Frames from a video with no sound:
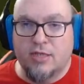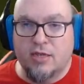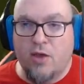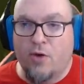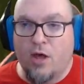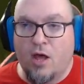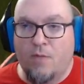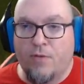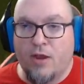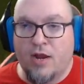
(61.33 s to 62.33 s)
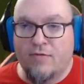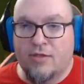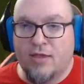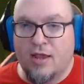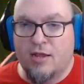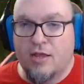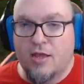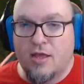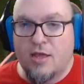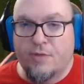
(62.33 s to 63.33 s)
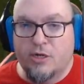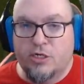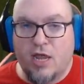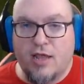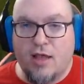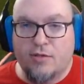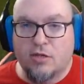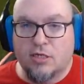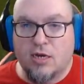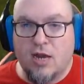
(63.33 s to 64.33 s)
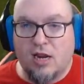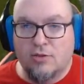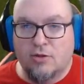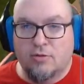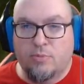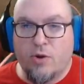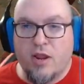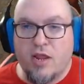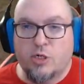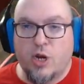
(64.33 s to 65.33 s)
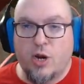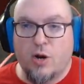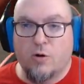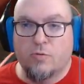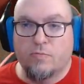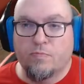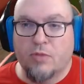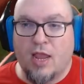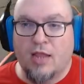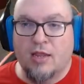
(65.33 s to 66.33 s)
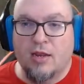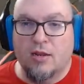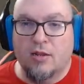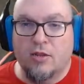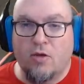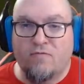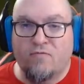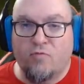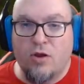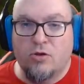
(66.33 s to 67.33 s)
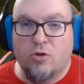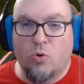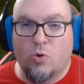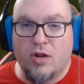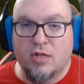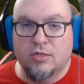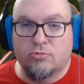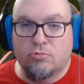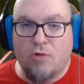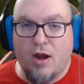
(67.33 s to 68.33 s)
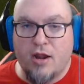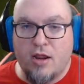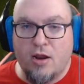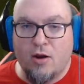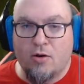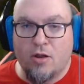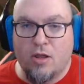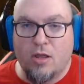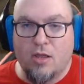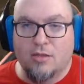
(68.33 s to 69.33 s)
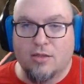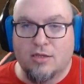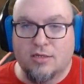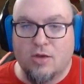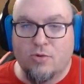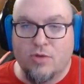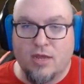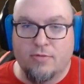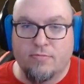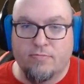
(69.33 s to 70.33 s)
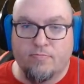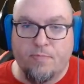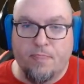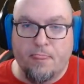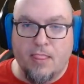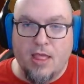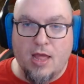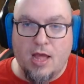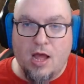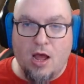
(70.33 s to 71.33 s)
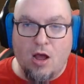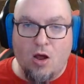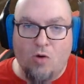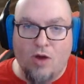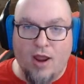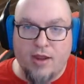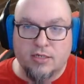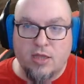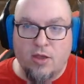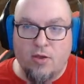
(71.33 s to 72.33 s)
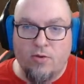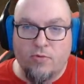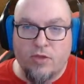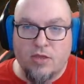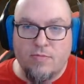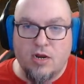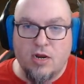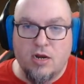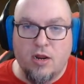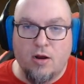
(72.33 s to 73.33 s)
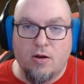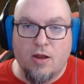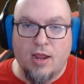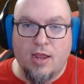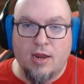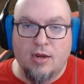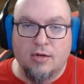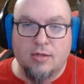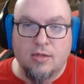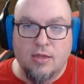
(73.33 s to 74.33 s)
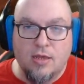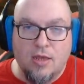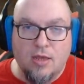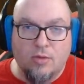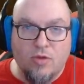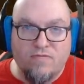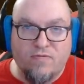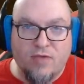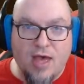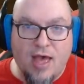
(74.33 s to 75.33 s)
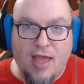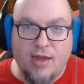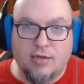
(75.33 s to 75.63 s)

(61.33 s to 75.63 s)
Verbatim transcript: that go up and everything, but check out this neat little bridge here and then your front door is right here. Let's go in. All right, so we're coming in here and we've got...